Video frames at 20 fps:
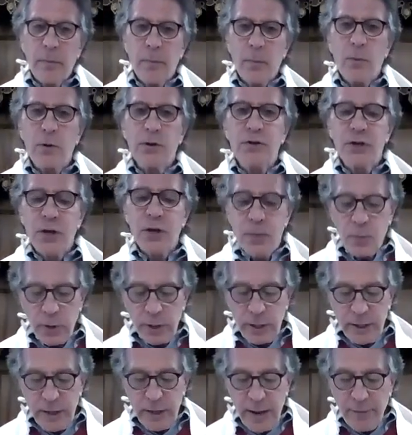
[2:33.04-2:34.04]
were somewhat
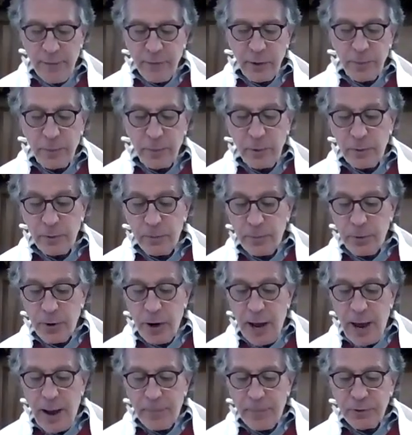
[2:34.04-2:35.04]
inevitable,
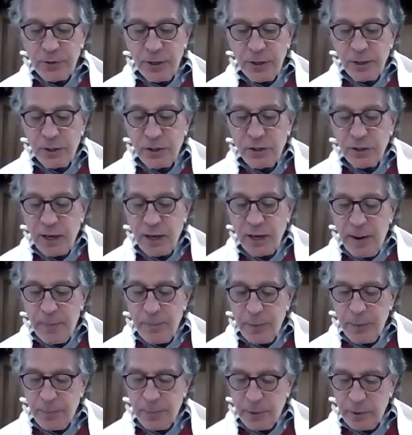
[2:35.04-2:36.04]
perhaps
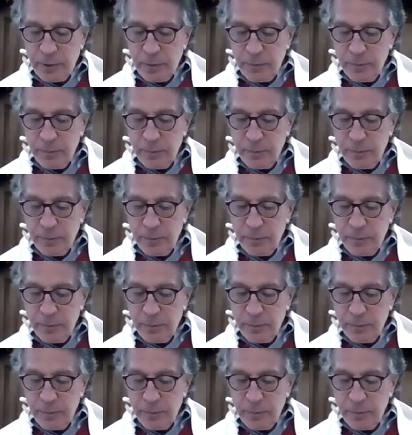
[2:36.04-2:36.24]
inescapable.